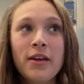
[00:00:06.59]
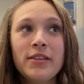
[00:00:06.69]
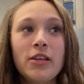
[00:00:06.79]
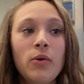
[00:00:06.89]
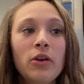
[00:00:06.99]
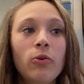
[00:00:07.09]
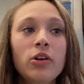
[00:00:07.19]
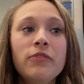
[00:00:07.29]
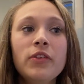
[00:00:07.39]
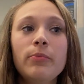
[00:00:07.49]
So in
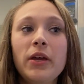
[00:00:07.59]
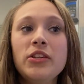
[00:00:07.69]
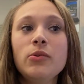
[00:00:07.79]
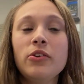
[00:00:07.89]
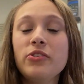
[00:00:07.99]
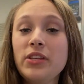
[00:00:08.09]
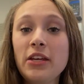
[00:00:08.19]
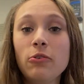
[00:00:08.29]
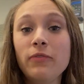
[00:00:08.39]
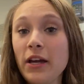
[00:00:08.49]
order for the brain to
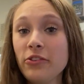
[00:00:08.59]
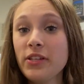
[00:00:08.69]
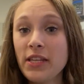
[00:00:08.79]
understand olfactory